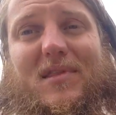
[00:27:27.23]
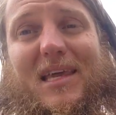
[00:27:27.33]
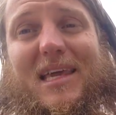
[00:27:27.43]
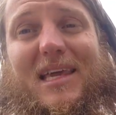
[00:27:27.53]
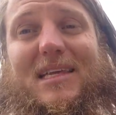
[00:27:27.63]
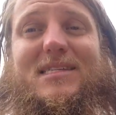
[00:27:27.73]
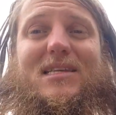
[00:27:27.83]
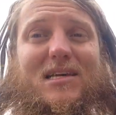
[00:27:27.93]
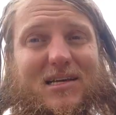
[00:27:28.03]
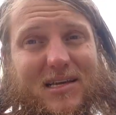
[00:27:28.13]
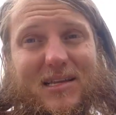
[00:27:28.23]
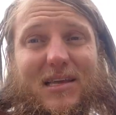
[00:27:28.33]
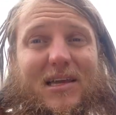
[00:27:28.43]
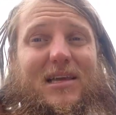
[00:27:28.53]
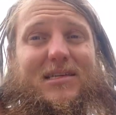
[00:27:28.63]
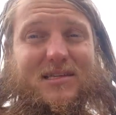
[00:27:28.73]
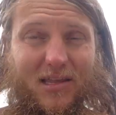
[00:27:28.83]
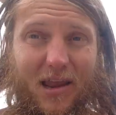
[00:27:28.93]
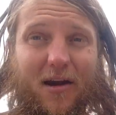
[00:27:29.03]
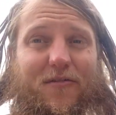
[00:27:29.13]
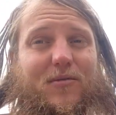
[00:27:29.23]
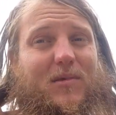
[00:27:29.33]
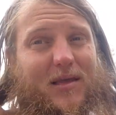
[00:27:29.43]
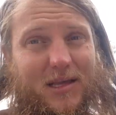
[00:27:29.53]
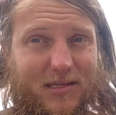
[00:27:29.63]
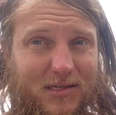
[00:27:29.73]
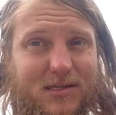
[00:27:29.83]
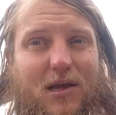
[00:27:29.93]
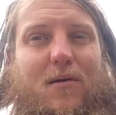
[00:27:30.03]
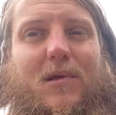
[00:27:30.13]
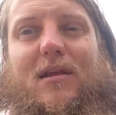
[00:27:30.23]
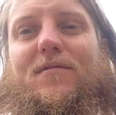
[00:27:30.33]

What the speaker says: the east, the air from the east is coming,